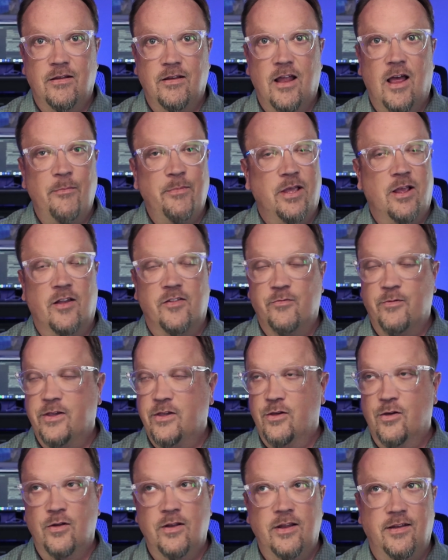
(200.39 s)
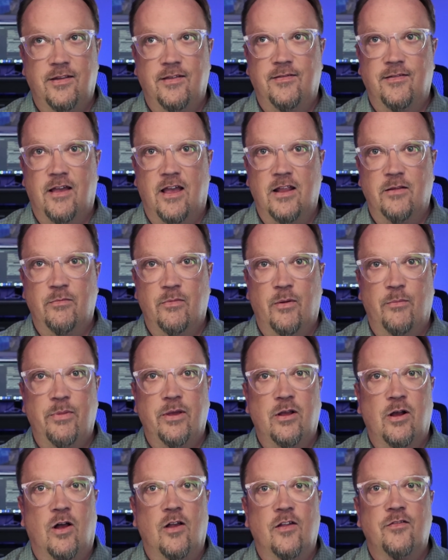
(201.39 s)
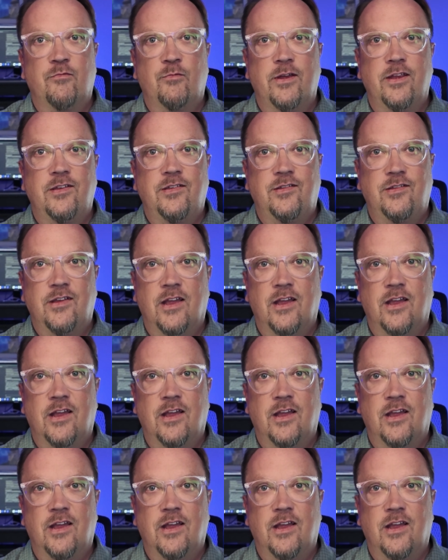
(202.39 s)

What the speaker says: not because we couldn't design it, but because we